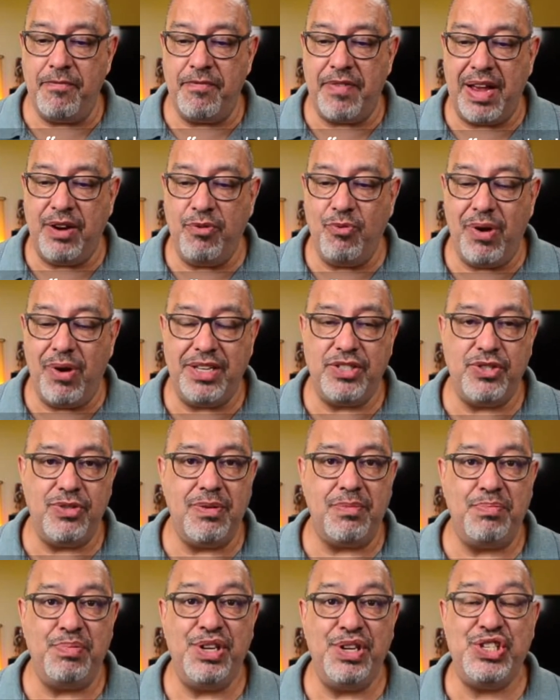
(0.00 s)
find ways
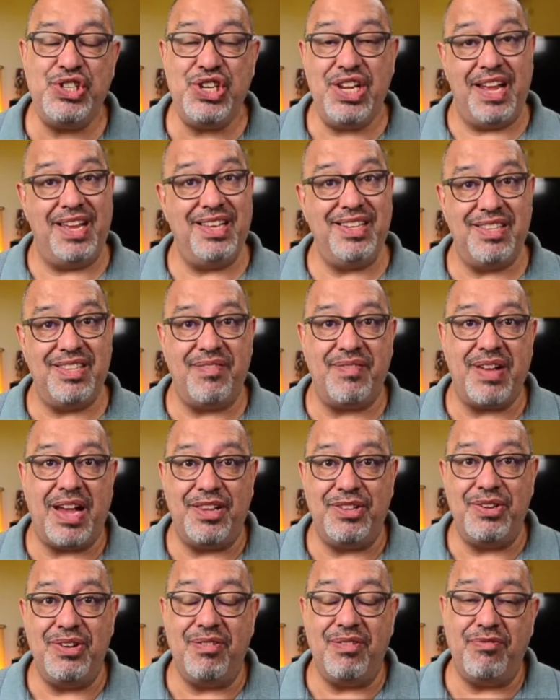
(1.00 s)
to appreciate the
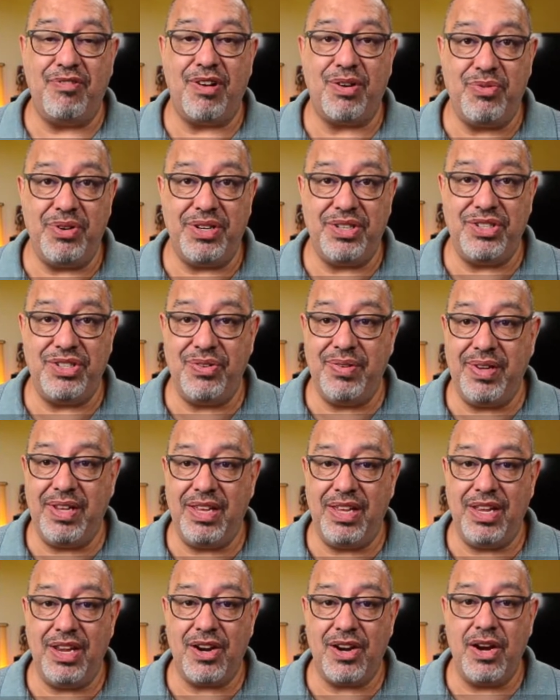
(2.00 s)
value of what we're doing
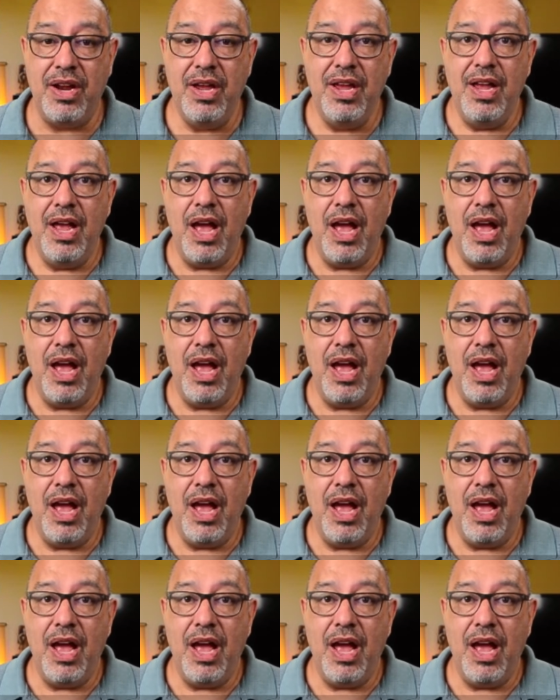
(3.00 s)
here.